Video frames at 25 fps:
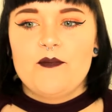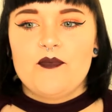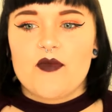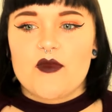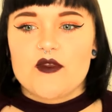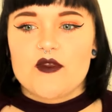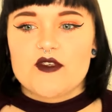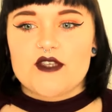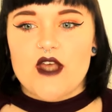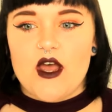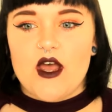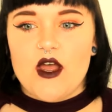
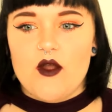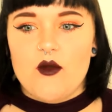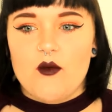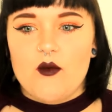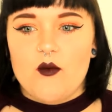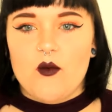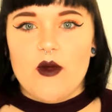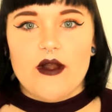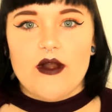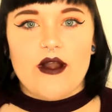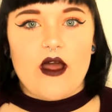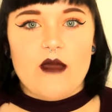
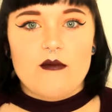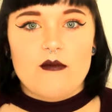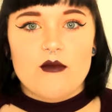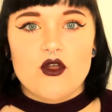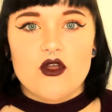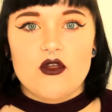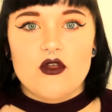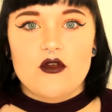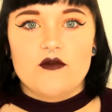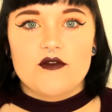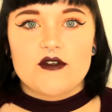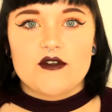So when I
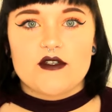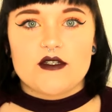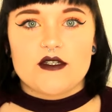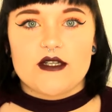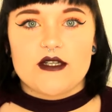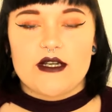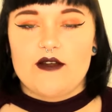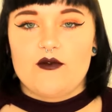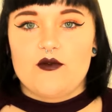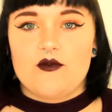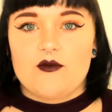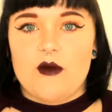moved
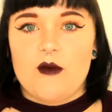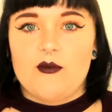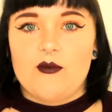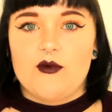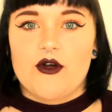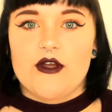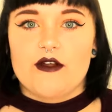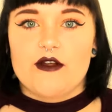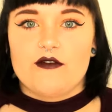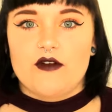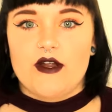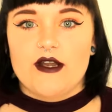to live with my
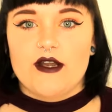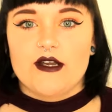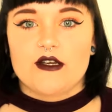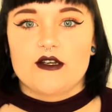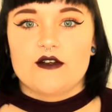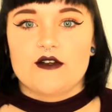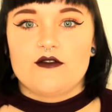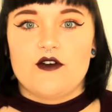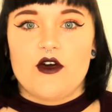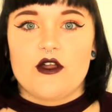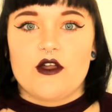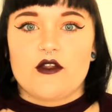
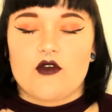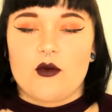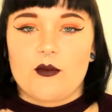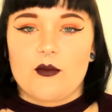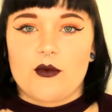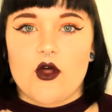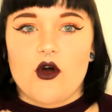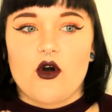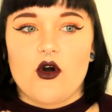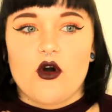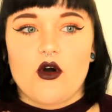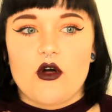boyfriend further up
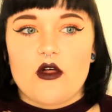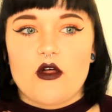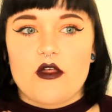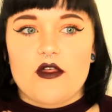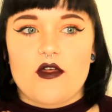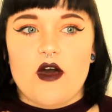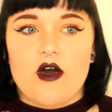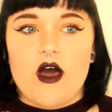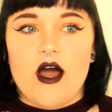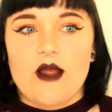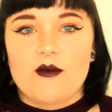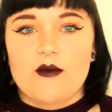
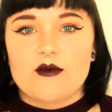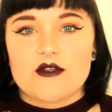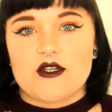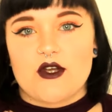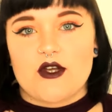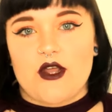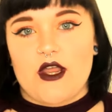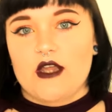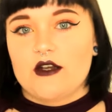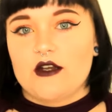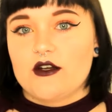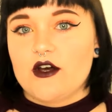north, I was
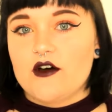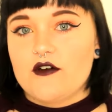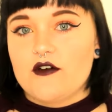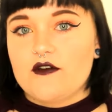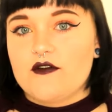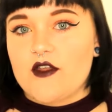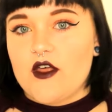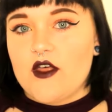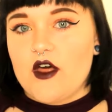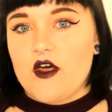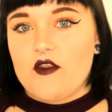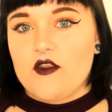lucky
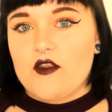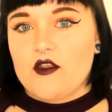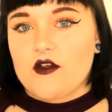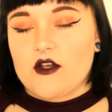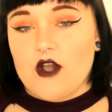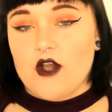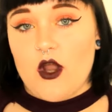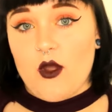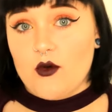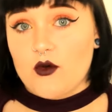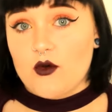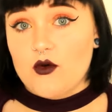enough that
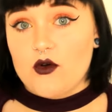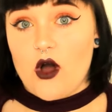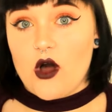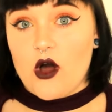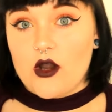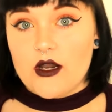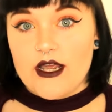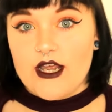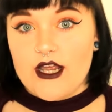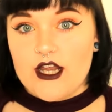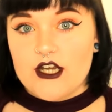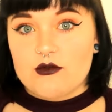the local
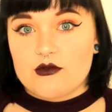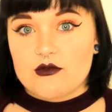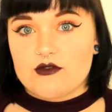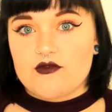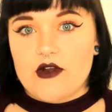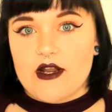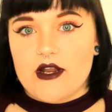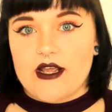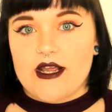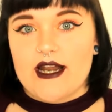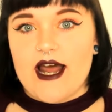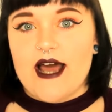college was
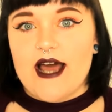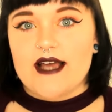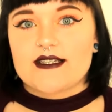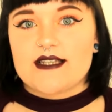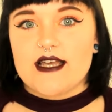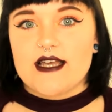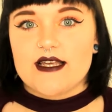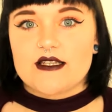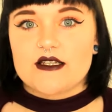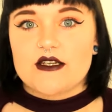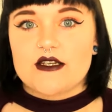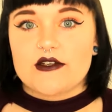running an
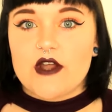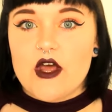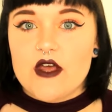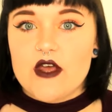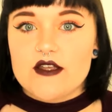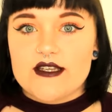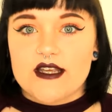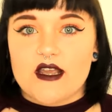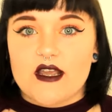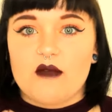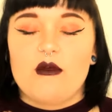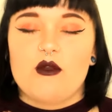Access to
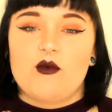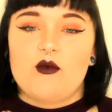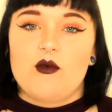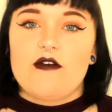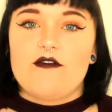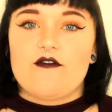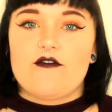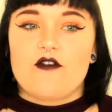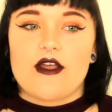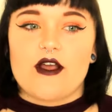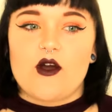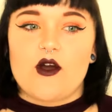Nursing and
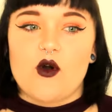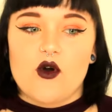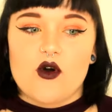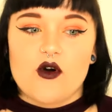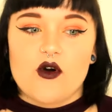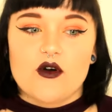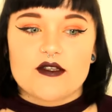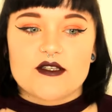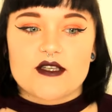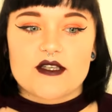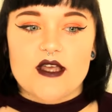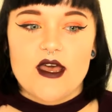Midwifery
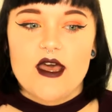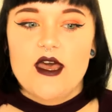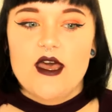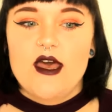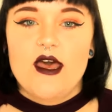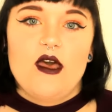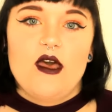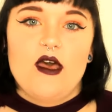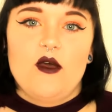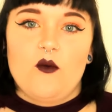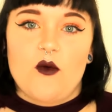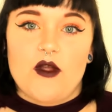course,
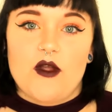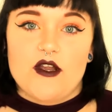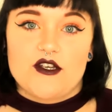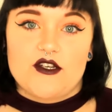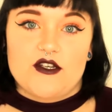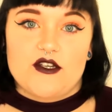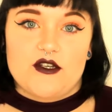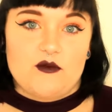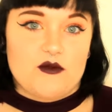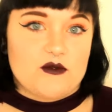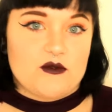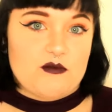
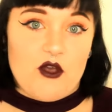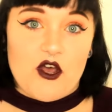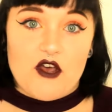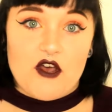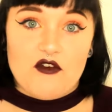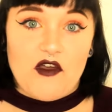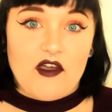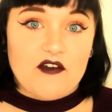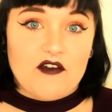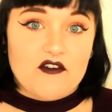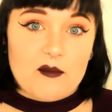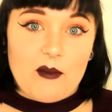which was
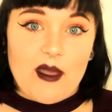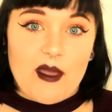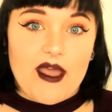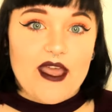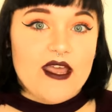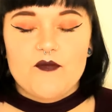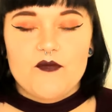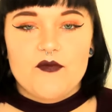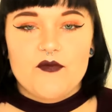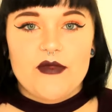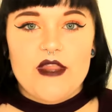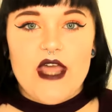perfect for
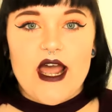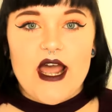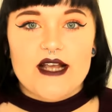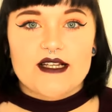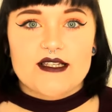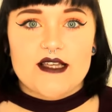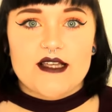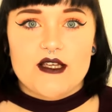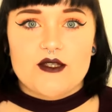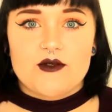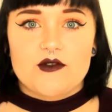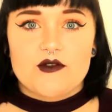me. The
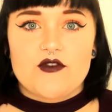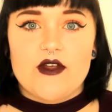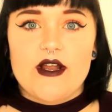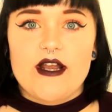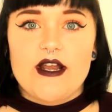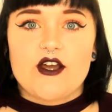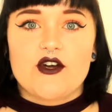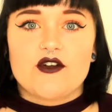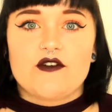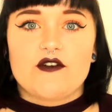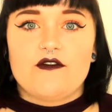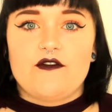Access was
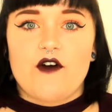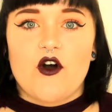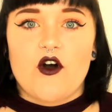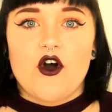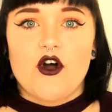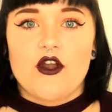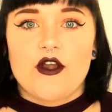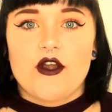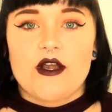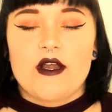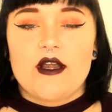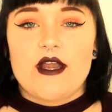really good
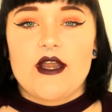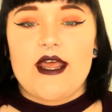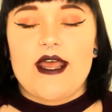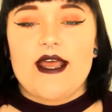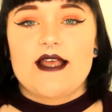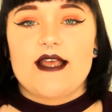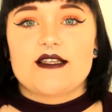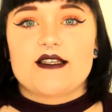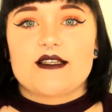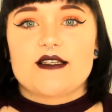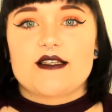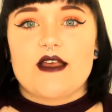fun.
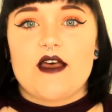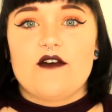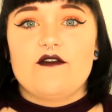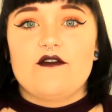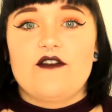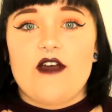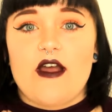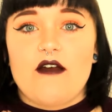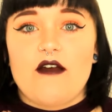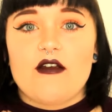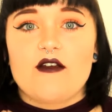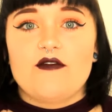It's
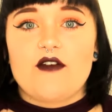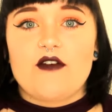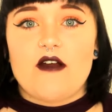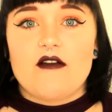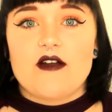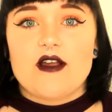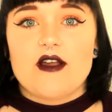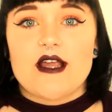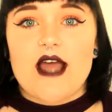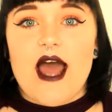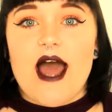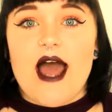
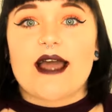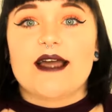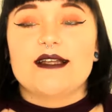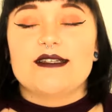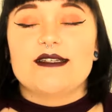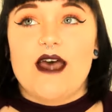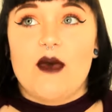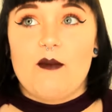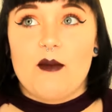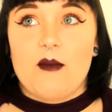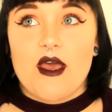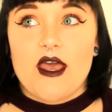very
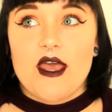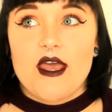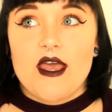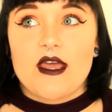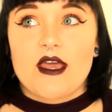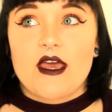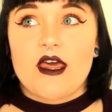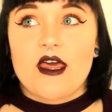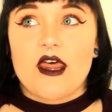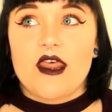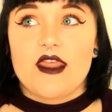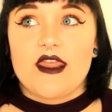
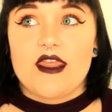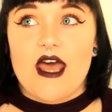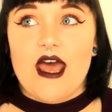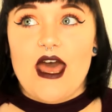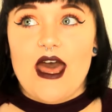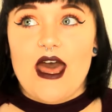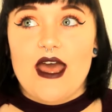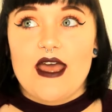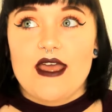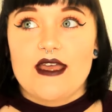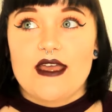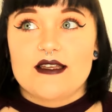academic.
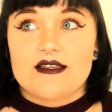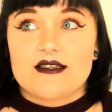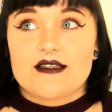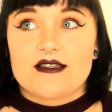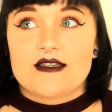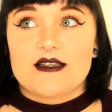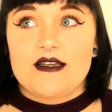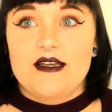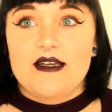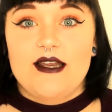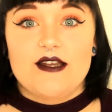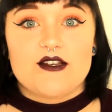There
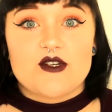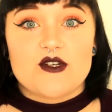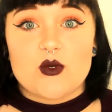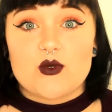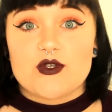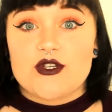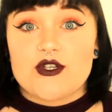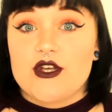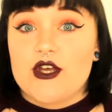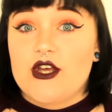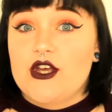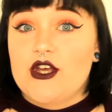is
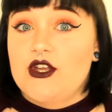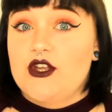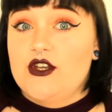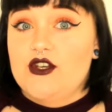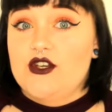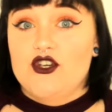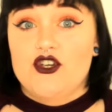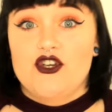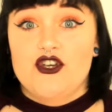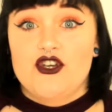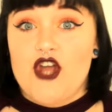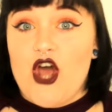little to
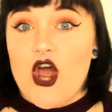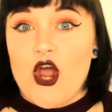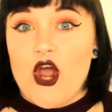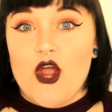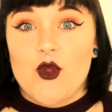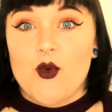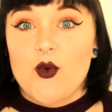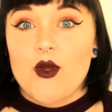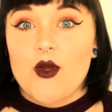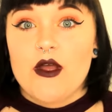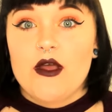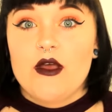
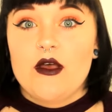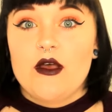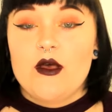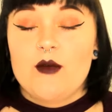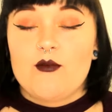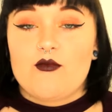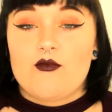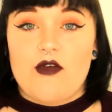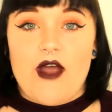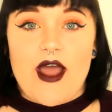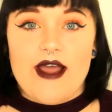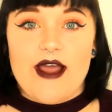no
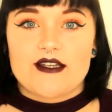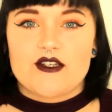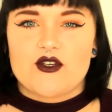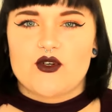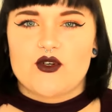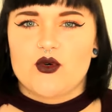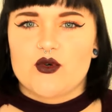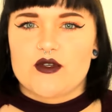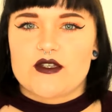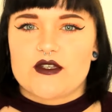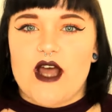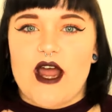
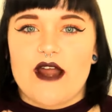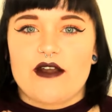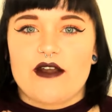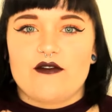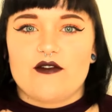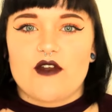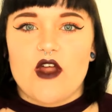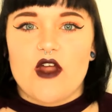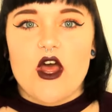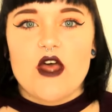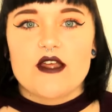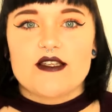practical side
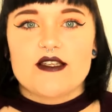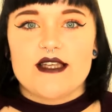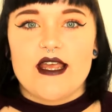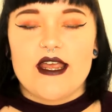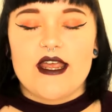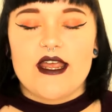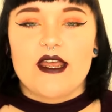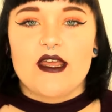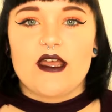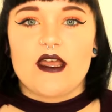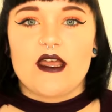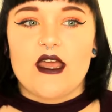of
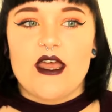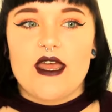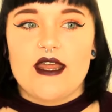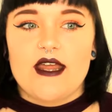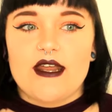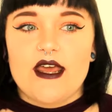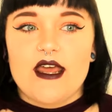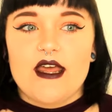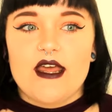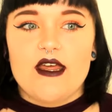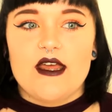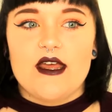nursing
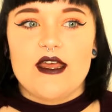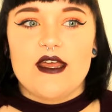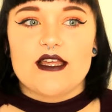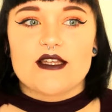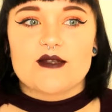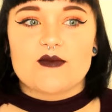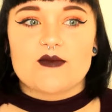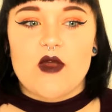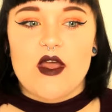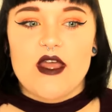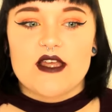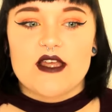in it.
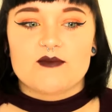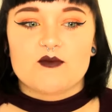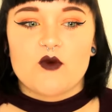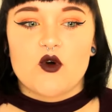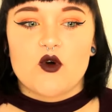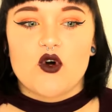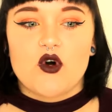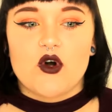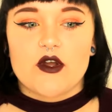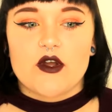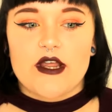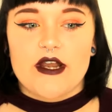It's
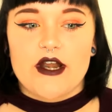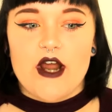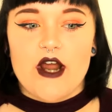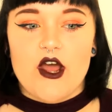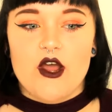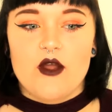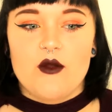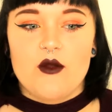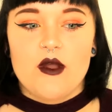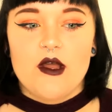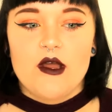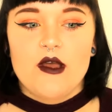more, you
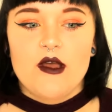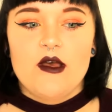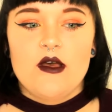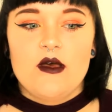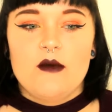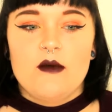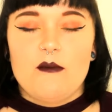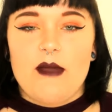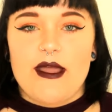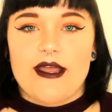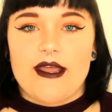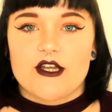know,
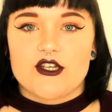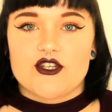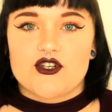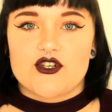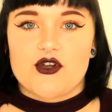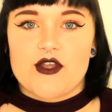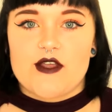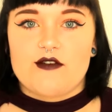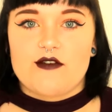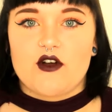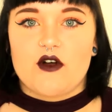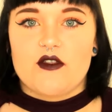making
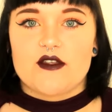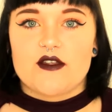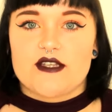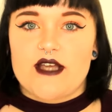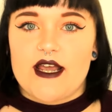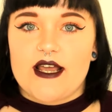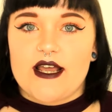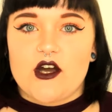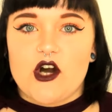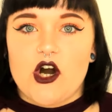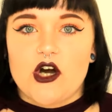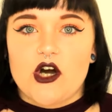sure you've got the
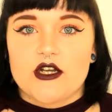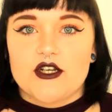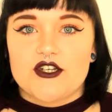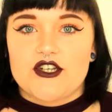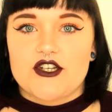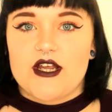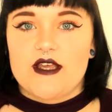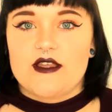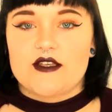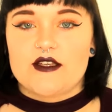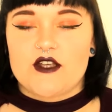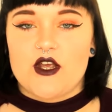
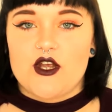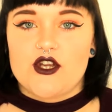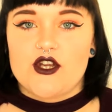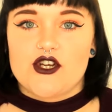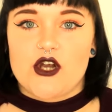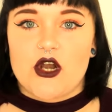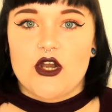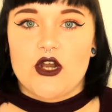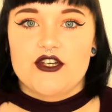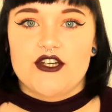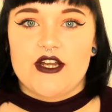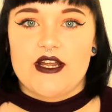psychology, the
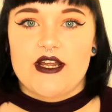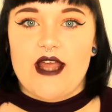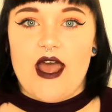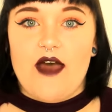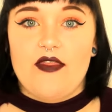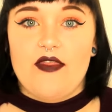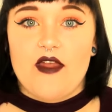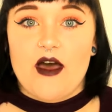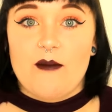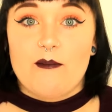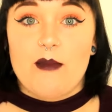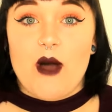sociology,
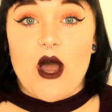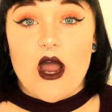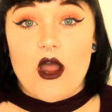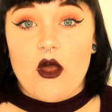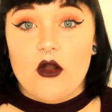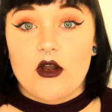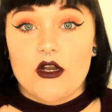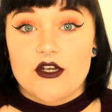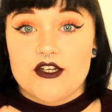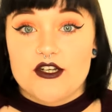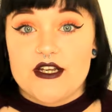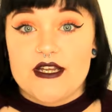and their
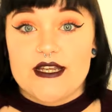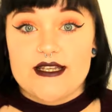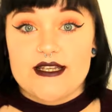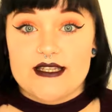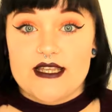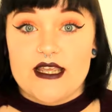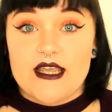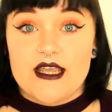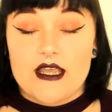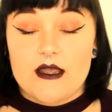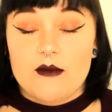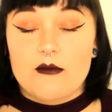biology is
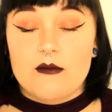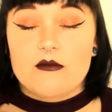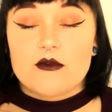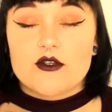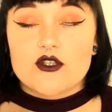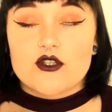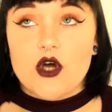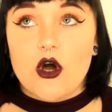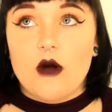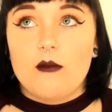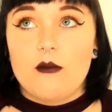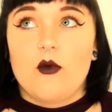the
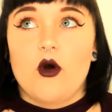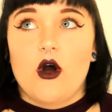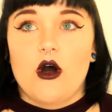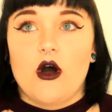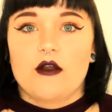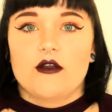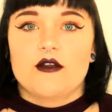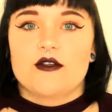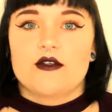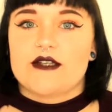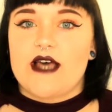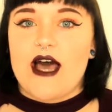top
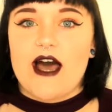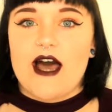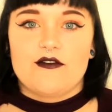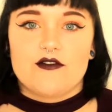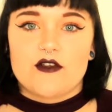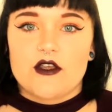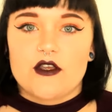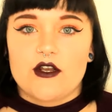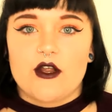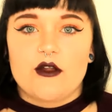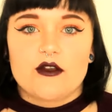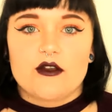one to
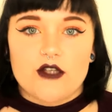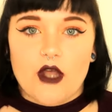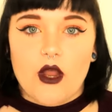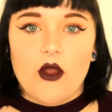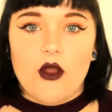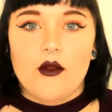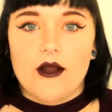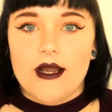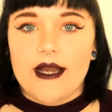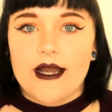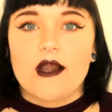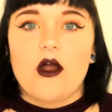have, you know,
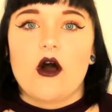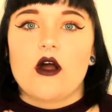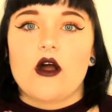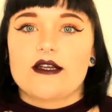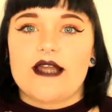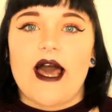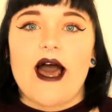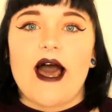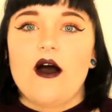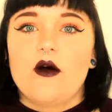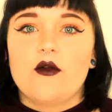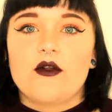totally locked
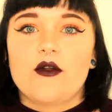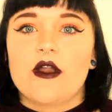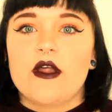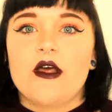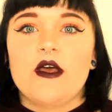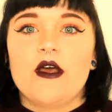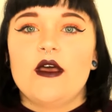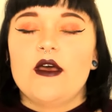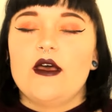down.